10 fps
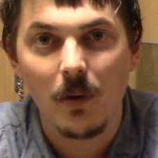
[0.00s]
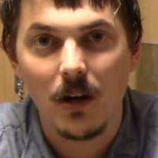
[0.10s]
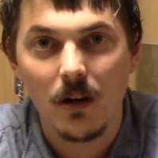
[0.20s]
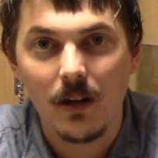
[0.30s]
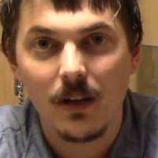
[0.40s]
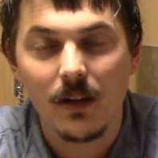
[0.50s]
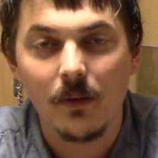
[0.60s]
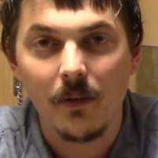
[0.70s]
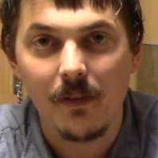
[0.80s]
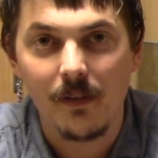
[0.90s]
onto
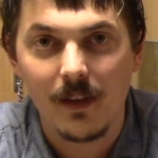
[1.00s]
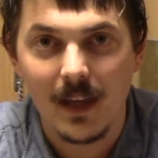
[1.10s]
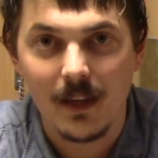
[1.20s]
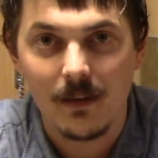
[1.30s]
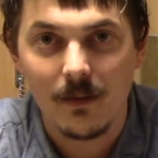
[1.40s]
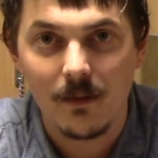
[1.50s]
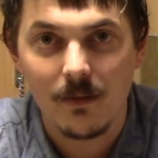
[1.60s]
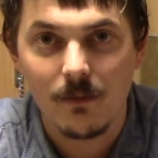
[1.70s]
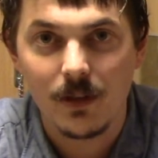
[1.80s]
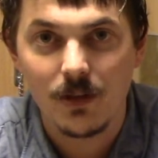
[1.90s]
your skin,
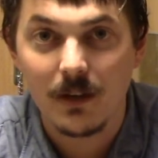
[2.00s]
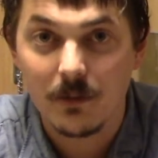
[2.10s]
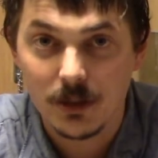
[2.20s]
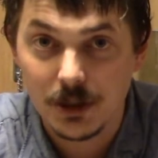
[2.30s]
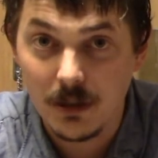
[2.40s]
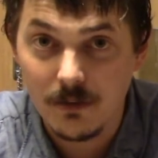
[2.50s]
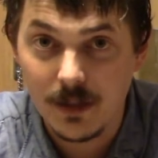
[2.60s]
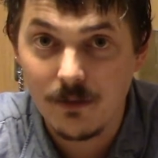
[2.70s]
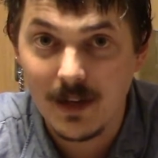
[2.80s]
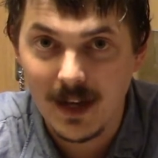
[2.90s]
which I will show
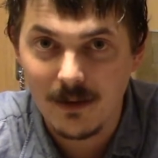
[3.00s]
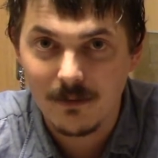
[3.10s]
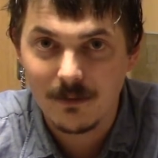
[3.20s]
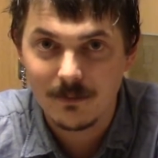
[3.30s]
you now.